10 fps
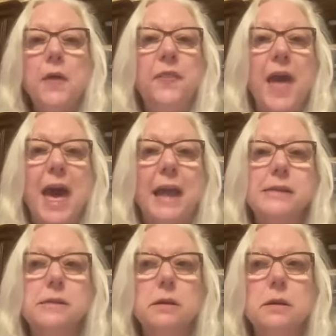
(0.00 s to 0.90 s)

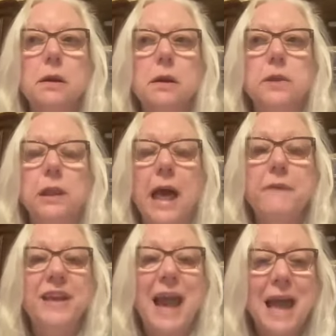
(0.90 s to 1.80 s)
that the
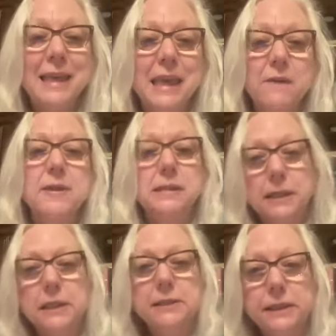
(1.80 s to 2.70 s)
love that I give is a
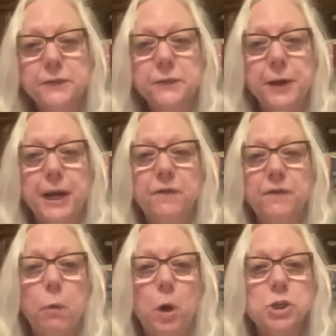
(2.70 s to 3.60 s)
little different
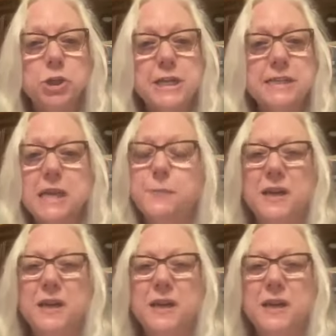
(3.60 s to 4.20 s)
than what she sees,